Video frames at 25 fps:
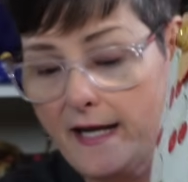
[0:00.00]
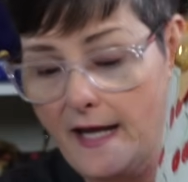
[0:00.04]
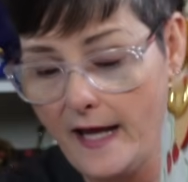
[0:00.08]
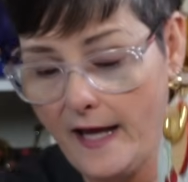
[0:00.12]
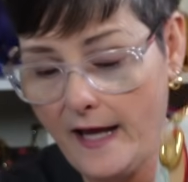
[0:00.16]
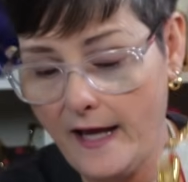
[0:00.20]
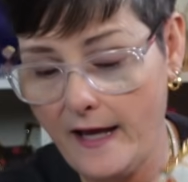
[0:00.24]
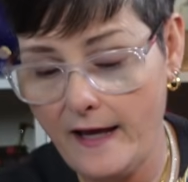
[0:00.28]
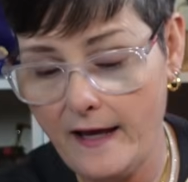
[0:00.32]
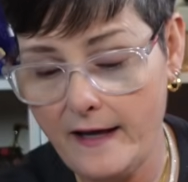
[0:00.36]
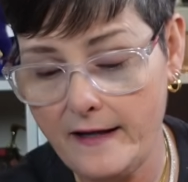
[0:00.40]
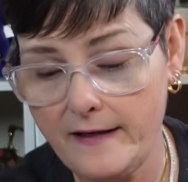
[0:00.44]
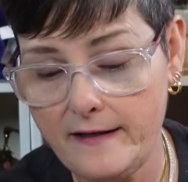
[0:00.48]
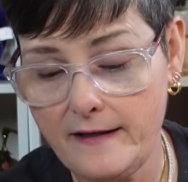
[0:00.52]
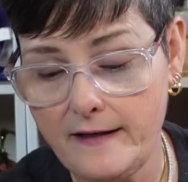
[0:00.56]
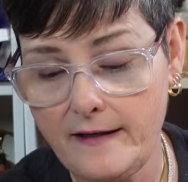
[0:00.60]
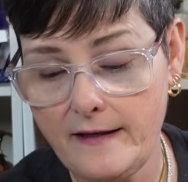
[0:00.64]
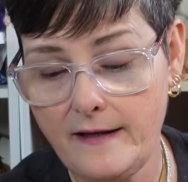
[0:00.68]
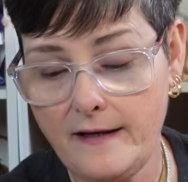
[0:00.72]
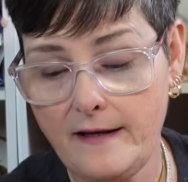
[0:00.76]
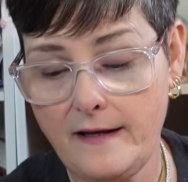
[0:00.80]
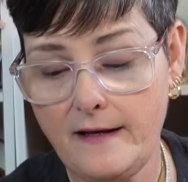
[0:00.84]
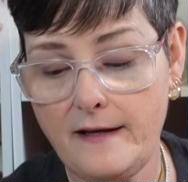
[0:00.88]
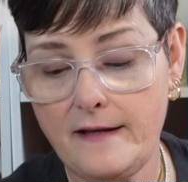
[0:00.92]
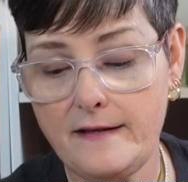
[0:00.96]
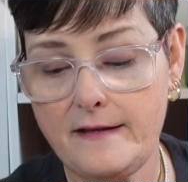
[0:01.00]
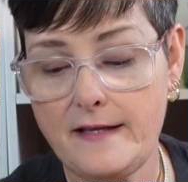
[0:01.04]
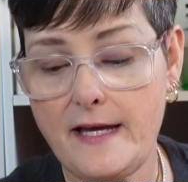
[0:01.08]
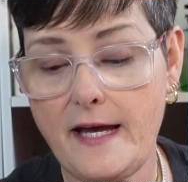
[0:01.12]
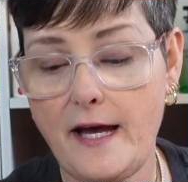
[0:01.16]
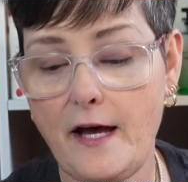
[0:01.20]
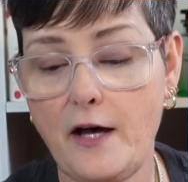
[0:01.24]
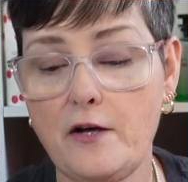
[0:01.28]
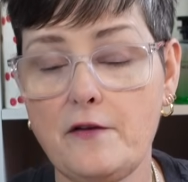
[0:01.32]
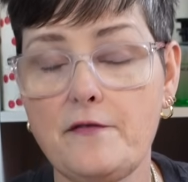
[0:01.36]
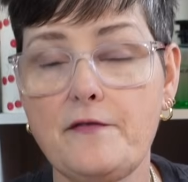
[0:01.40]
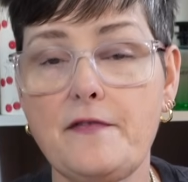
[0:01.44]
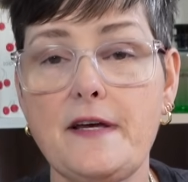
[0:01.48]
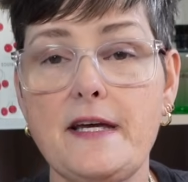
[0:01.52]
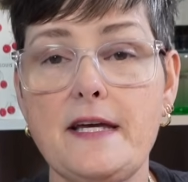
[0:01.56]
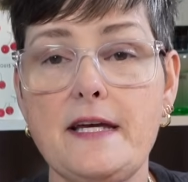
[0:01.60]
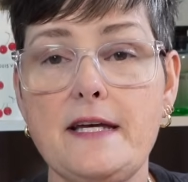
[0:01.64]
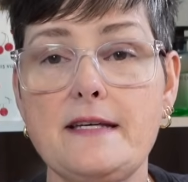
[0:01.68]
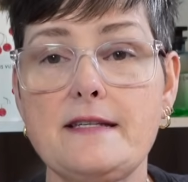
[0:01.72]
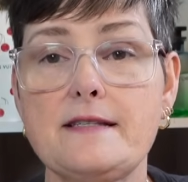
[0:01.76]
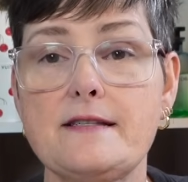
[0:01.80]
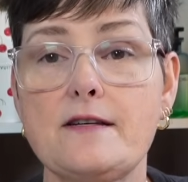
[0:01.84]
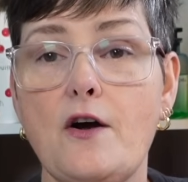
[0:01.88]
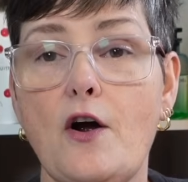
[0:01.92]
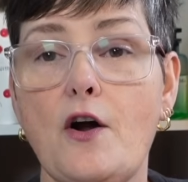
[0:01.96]
and the
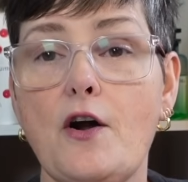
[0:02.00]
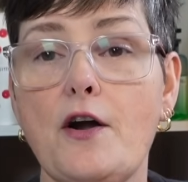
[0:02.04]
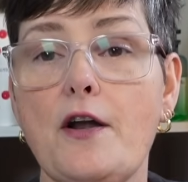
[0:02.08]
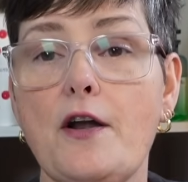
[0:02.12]
LVs are